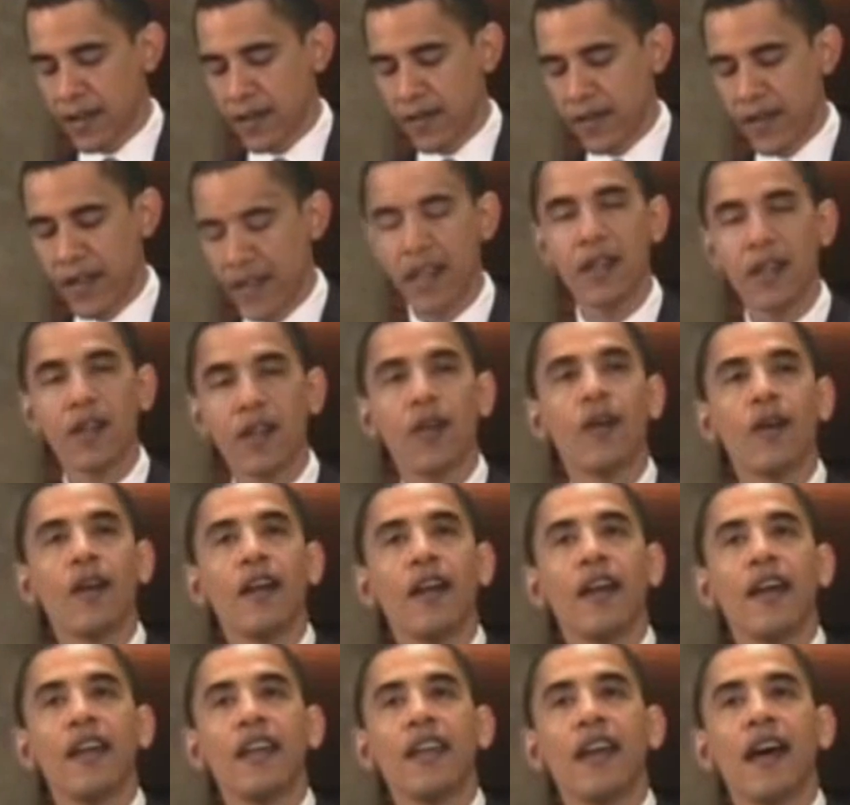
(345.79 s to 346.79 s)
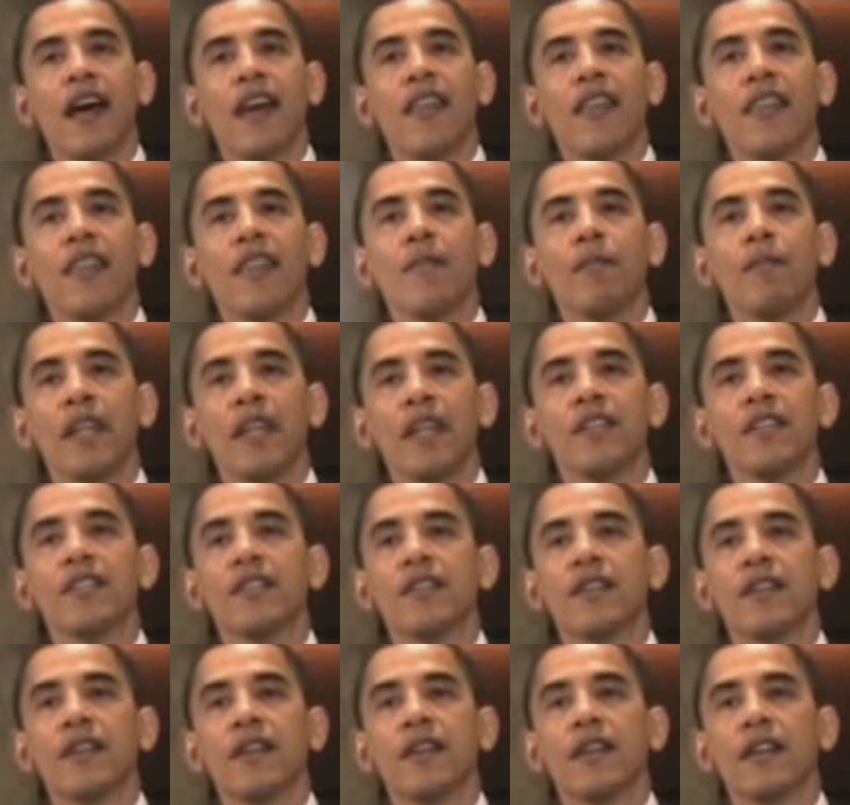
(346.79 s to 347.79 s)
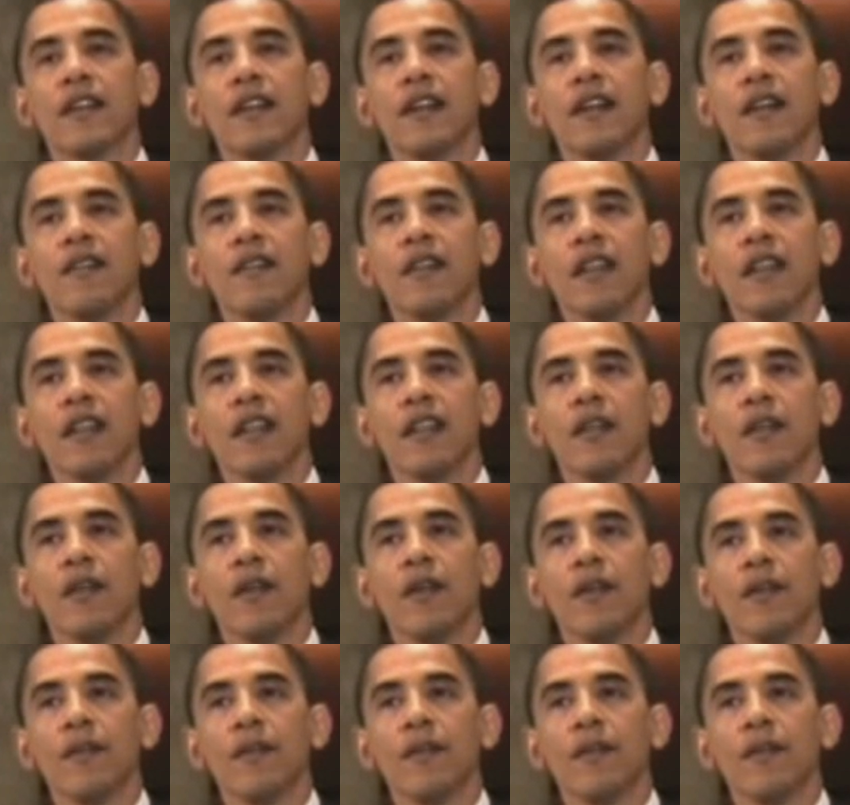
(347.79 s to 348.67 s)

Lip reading: of Illinois and not the Minister of Illinois.